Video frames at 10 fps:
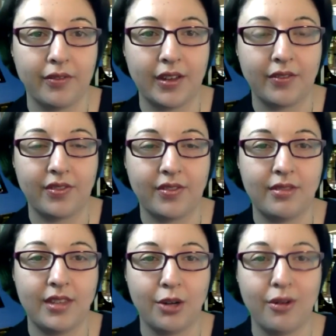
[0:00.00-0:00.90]
if
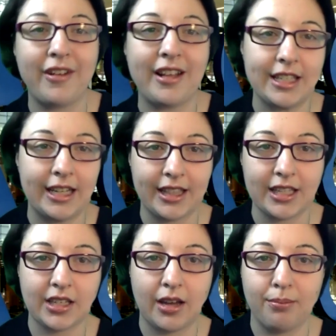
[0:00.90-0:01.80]
events like
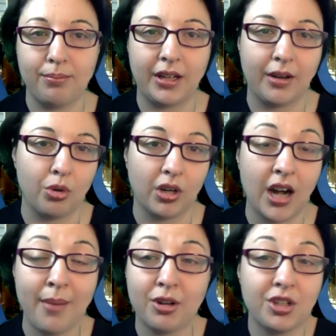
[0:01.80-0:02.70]
this become more
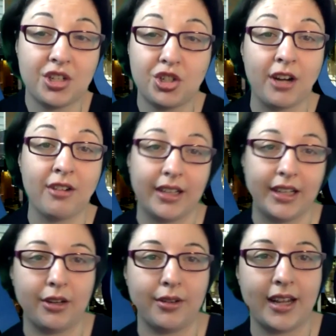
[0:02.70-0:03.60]
common, or just
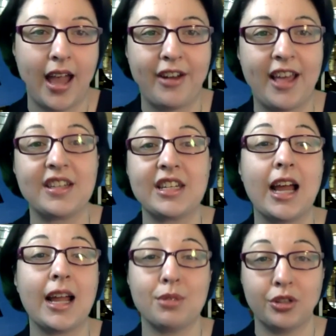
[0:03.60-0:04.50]
generally, they haven't had the
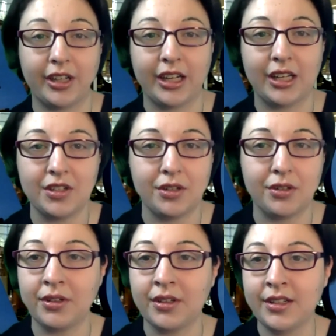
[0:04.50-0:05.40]
time to look
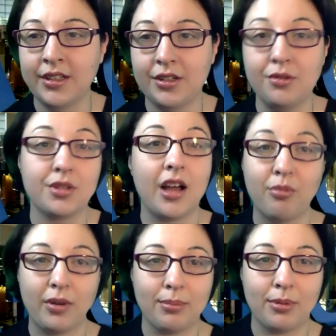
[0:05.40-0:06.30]
into new
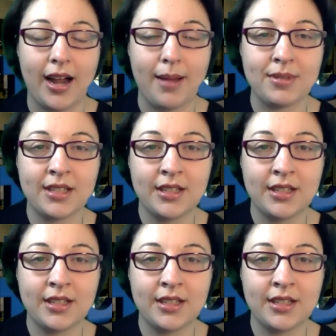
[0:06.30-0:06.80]
software perhaps.